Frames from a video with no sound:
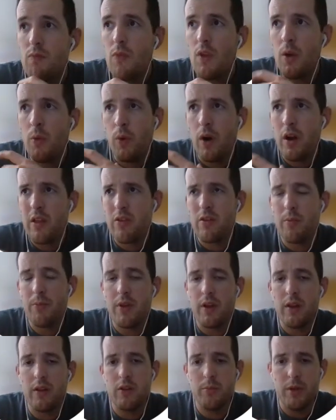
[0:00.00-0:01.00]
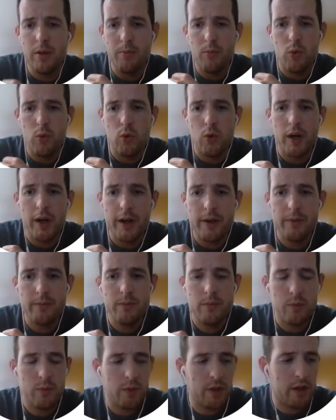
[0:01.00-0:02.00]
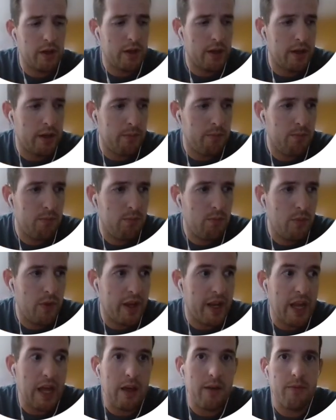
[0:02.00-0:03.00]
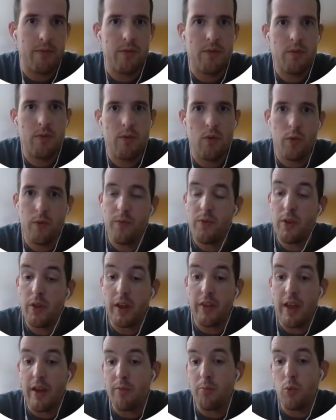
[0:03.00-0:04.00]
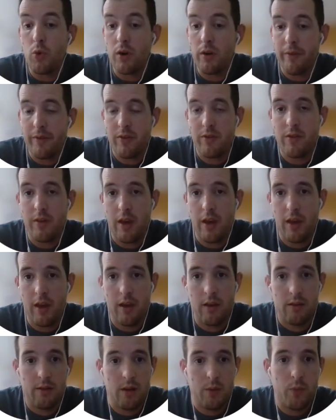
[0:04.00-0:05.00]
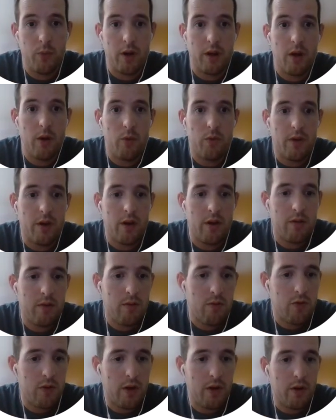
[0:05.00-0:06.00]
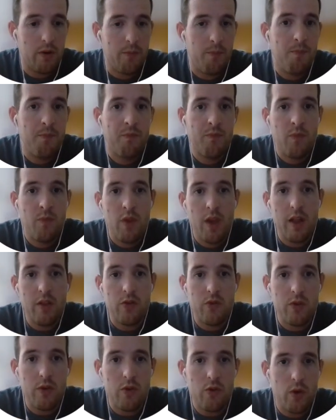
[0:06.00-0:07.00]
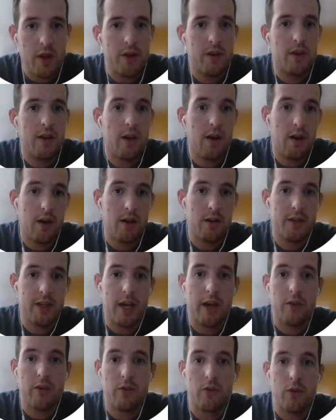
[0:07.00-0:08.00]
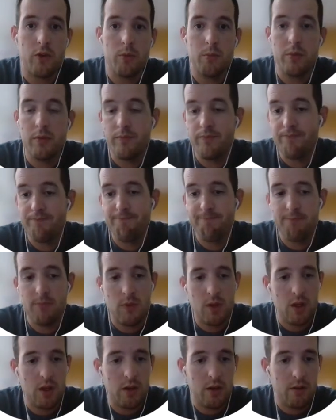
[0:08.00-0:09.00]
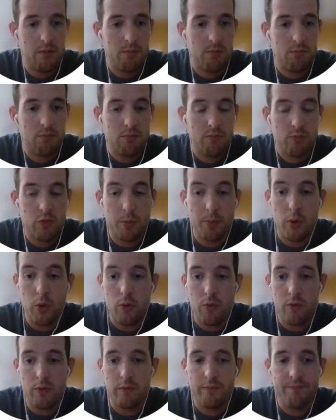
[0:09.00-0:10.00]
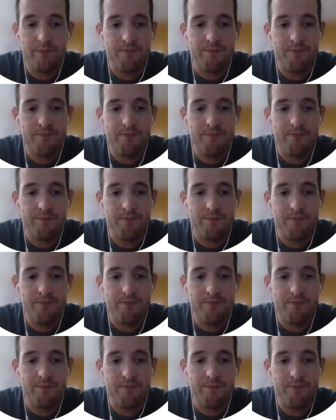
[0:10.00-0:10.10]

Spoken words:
wanted something a little bit more where they have or feel like they have more of a say in what goes on. So hence the joint task group proposal.